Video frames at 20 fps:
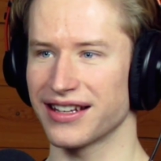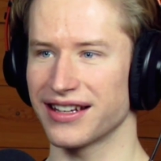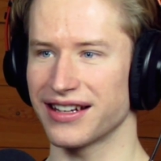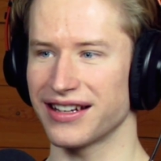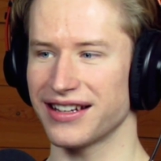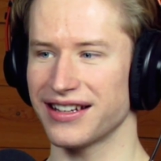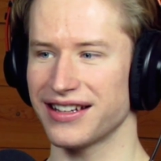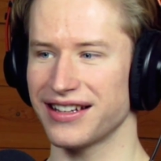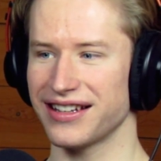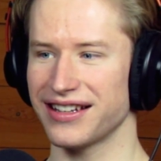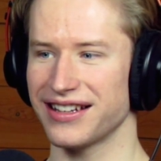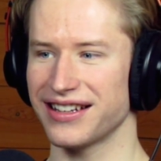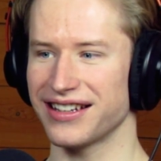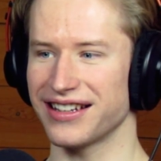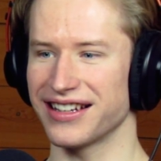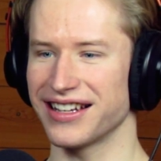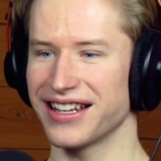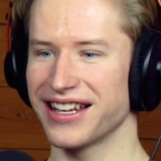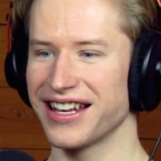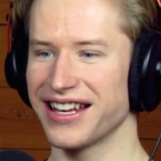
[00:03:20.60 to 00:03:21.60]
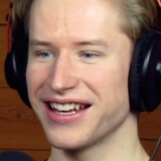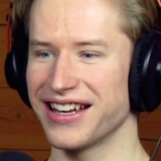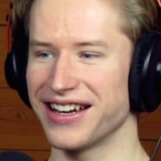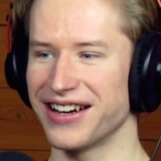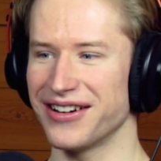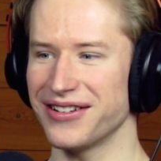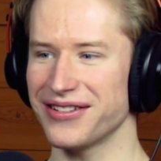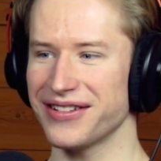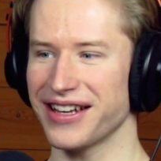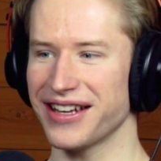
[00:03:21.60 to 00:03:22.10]
Uh-huh.
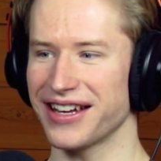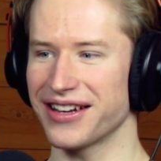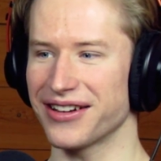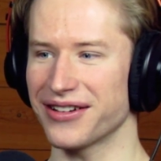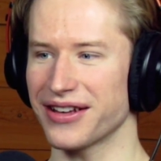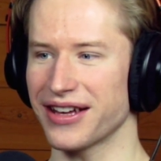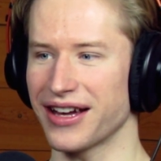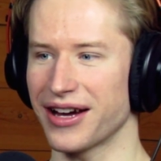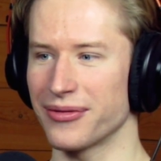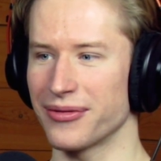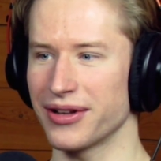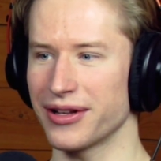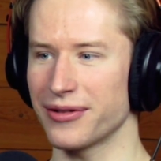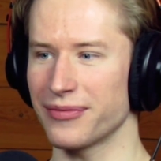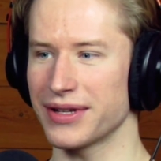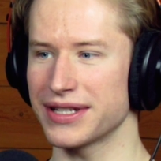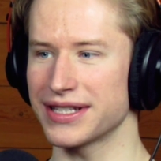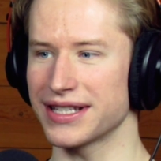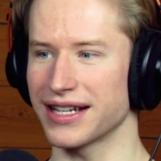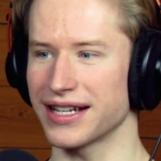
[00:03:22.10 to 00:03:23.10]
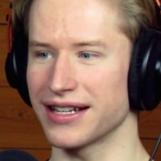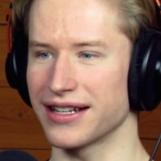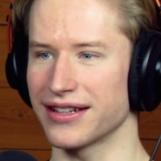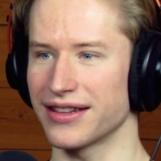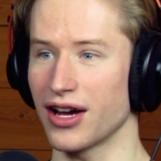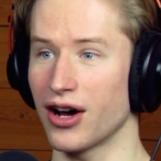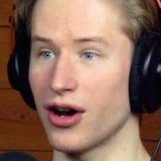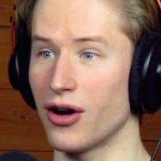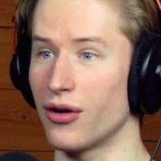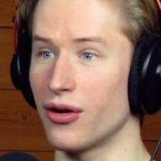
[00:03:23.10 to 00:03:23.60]
Okay, I'm not missing
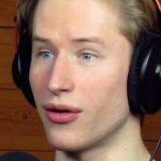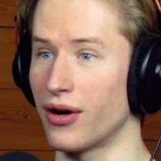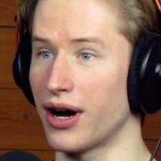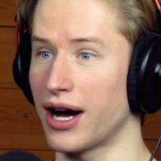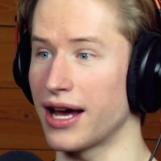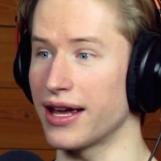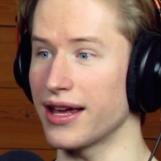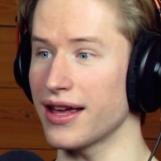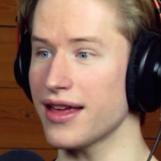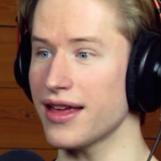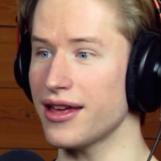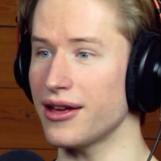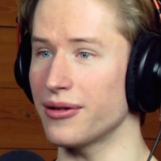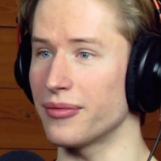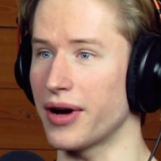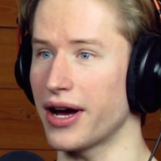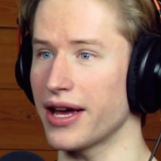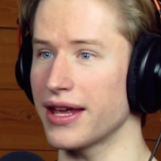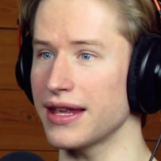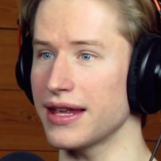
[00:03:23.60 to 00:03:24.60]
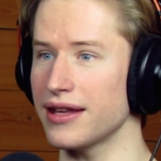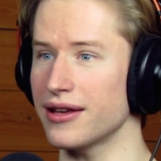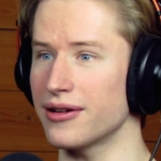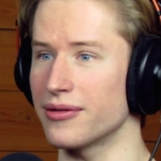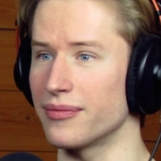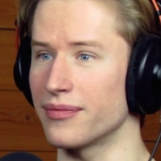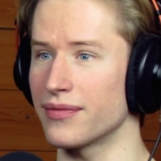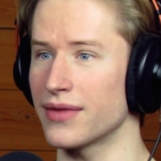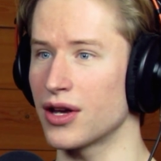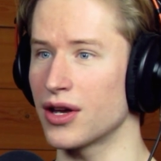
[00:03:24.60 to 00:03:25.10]
anything. Oh, I
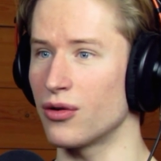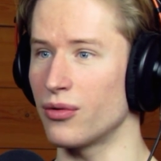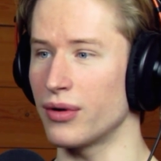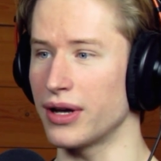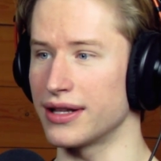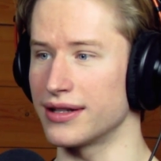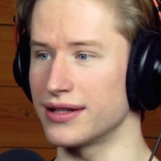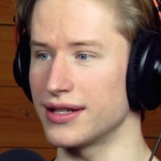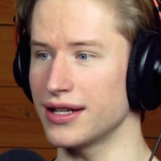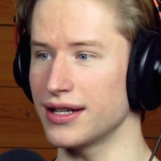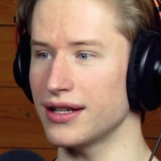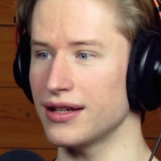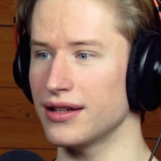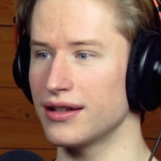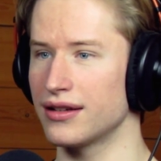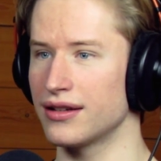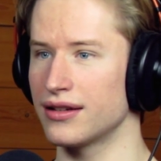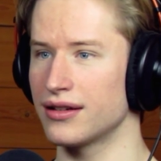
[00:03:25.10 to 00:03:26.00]
am. Wendy.